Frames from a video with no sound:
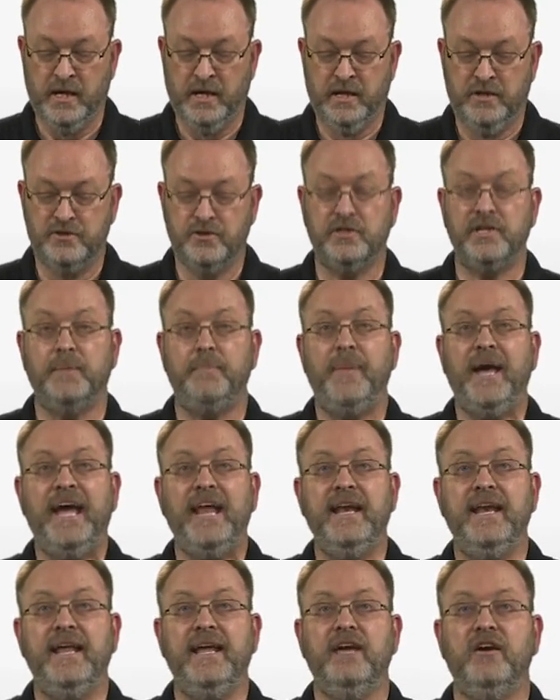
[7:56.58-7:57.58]
So
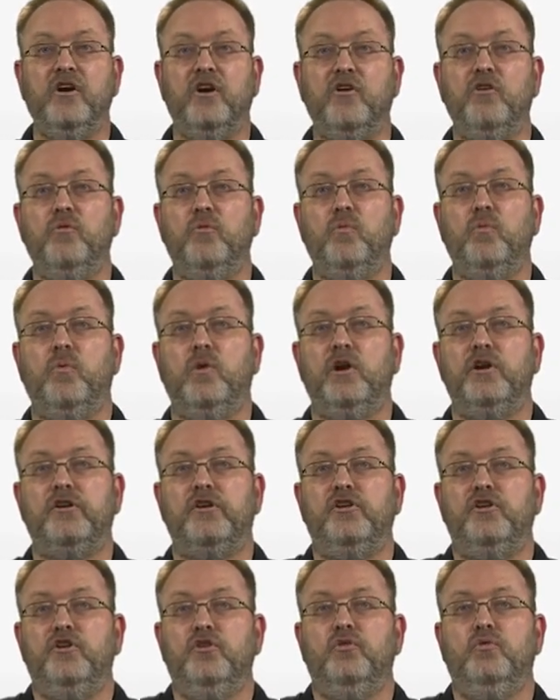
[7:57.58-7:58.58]
depending on
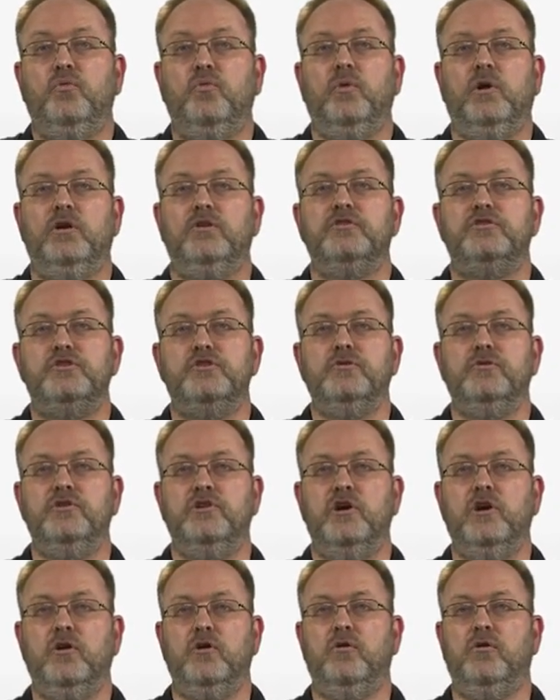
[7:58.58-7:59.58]
what you want to
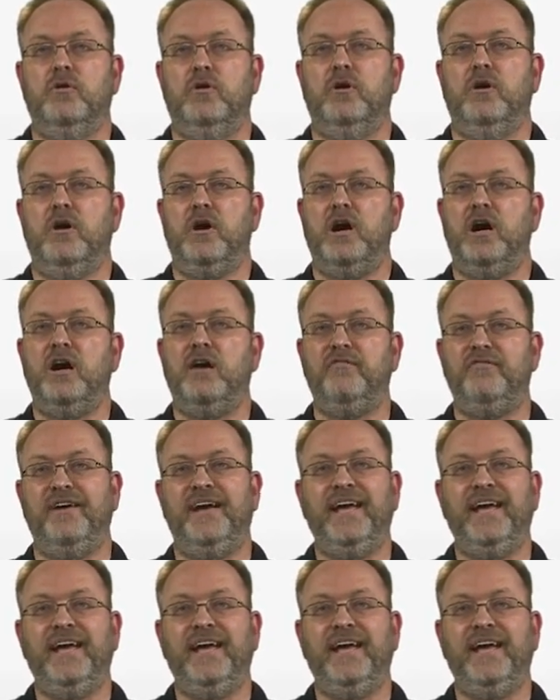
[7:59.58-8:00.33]
know of